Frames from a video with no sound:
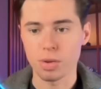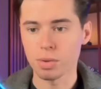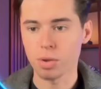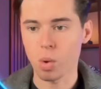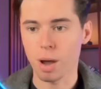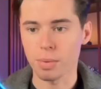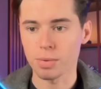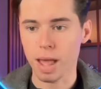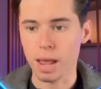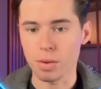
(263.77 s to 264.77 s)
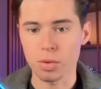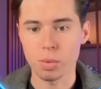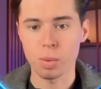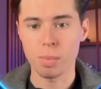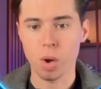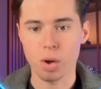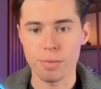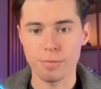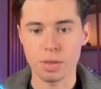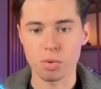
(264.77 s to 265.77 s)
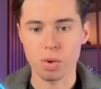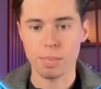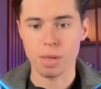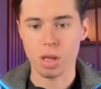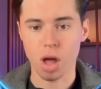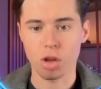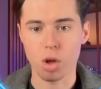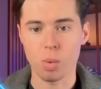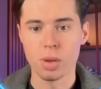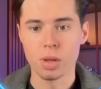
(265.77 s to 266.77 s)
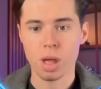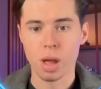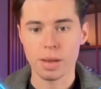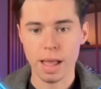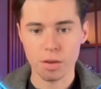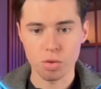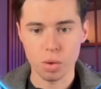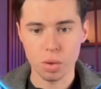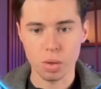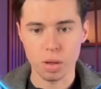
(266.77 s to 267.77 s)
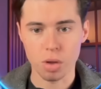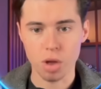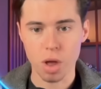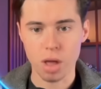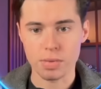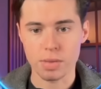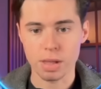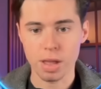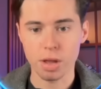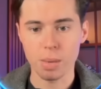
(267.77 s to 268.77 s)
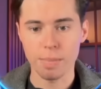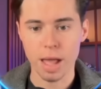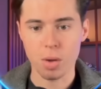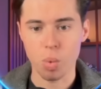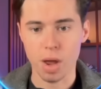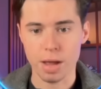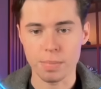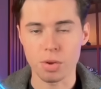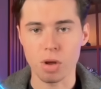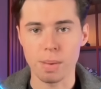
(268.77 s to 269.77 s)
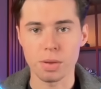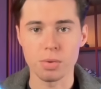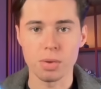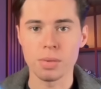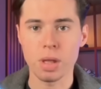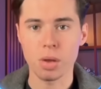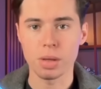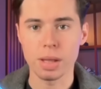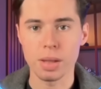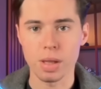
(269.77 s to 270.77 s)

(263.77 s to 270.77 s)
Since I want this actor to promote a face cream, I'll go with a young, natural-looking girl sitting in her bed wearing pajamas. Then I'll click